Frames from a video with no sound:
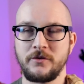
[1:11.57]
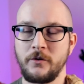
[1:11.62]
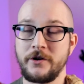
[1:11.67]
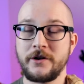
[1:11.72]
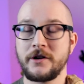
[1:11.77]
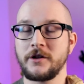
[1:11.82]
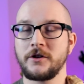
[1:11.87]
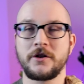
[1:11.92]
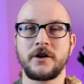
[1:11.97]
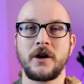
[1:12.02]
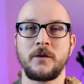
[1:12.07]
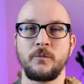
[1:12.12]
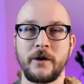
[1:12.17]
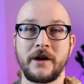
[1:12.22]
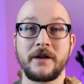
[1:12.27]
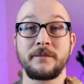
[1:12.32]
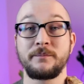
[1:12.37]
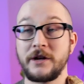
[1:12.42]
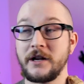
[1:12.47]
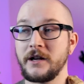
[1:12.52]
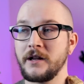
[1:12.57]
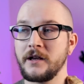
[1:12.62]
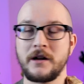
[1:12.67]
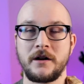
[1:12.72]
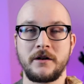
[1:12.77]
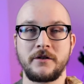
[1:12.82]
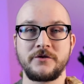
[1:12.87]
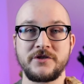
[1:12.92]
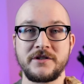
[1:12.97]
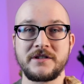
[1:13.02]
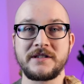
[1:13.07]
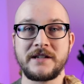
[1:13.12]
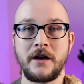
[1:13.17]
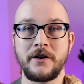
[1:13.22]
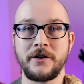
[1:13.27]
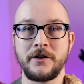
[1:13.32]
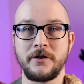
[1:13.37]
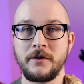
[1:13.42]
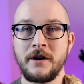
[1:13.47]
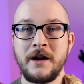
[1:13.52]
Or you can look on Wikipedia and it'll just
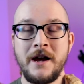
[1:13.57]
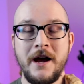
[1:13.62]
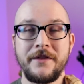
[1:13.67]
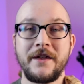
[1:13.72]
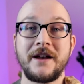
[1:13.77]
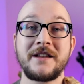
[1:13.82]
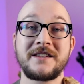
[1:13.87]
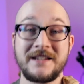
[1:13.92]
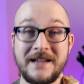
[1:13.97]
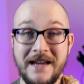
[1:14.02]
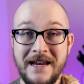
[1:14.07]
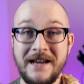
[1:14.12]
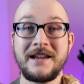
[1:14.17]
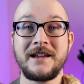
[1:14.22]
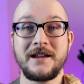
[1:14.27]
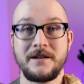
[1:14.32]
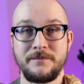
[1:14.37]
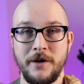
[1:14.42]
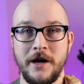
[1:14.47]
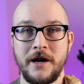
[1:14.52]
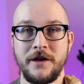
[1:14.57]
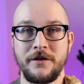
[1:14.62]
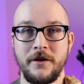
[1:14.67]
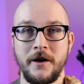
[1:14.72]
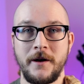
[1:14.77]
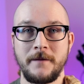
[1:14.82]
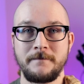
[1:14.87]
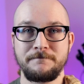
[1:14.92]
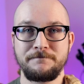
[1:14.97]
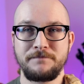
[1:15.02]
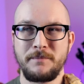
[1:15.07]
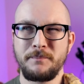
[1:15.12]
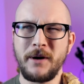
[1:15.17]
tell you that it's an Indian python.